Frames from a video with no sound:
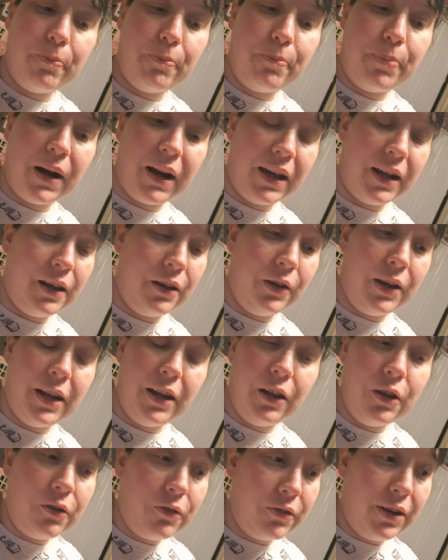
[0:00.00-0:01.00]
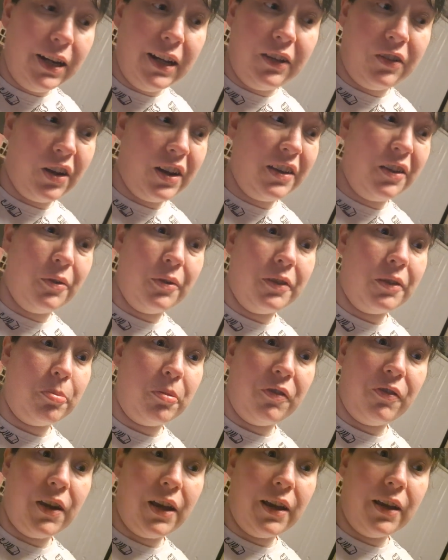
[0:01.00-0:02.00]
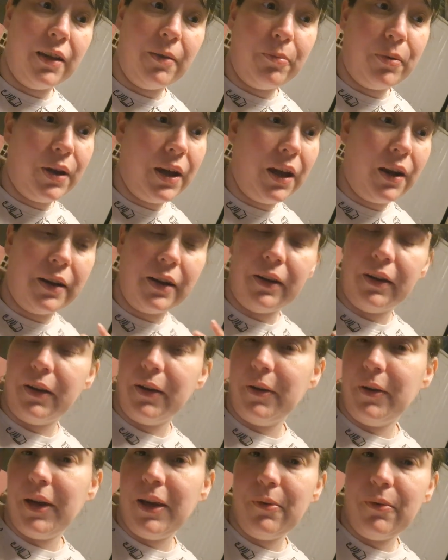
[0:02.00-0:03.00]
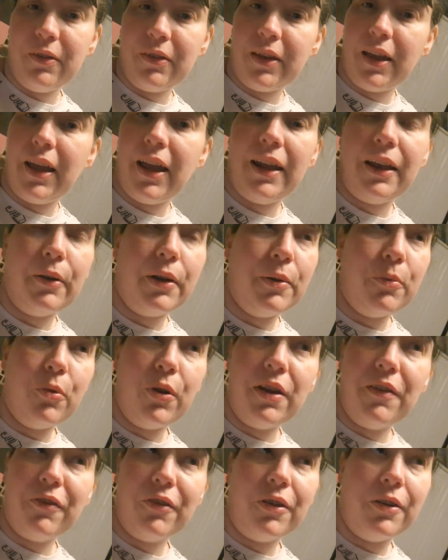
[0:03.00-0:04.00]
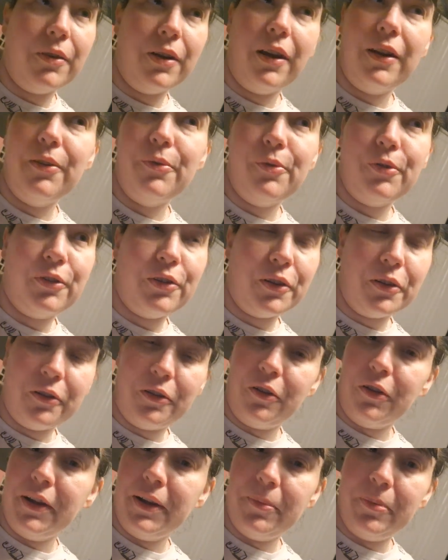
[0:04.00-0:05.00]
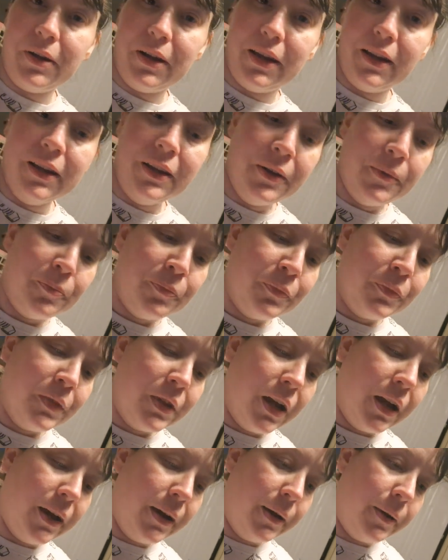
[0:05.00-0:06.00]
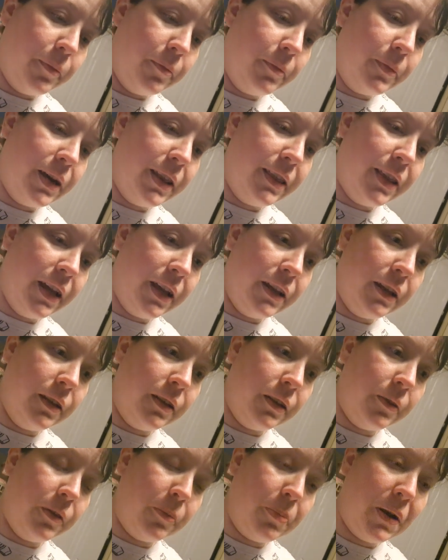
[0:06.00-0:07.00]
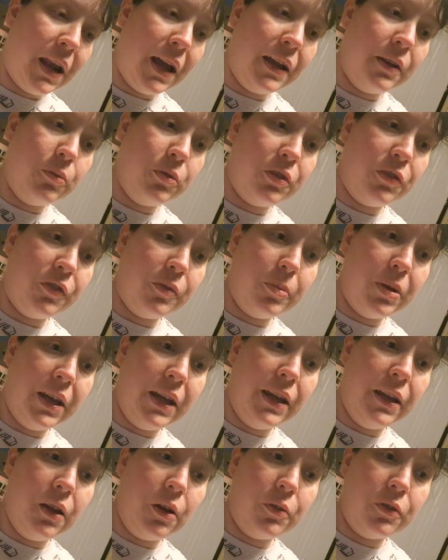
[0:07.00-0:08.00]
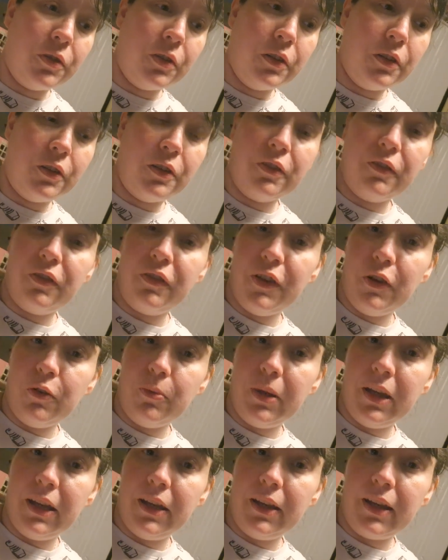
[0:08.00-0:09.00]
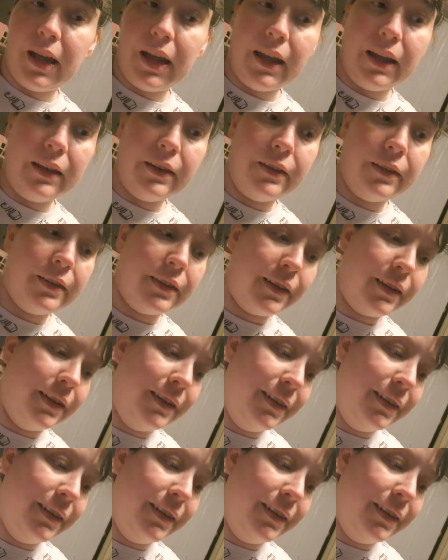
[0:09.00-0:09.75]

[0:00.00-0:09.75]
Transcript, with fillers: but it, lo- it looked really genuine to be fair. But I don't know. It was anyway. Whatever. It was so creepy. Um, and then the plan was for me, I was going to do some filming and uh,